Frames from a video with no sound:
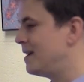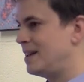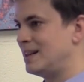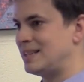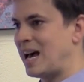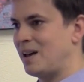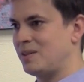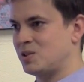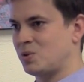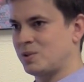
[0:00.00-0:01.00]
And is
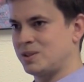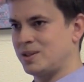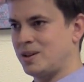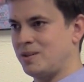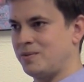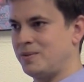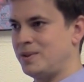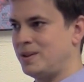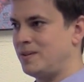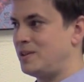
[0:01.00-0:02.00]
that the source of
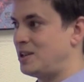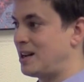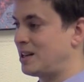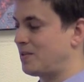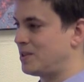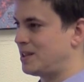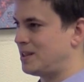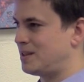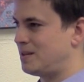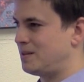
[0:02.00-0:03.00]
the genetic
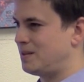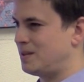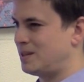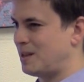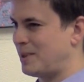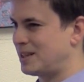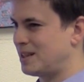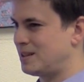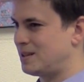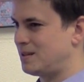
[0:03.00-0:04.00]
differences? Does that make
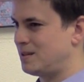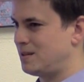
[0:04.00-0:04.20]
sense?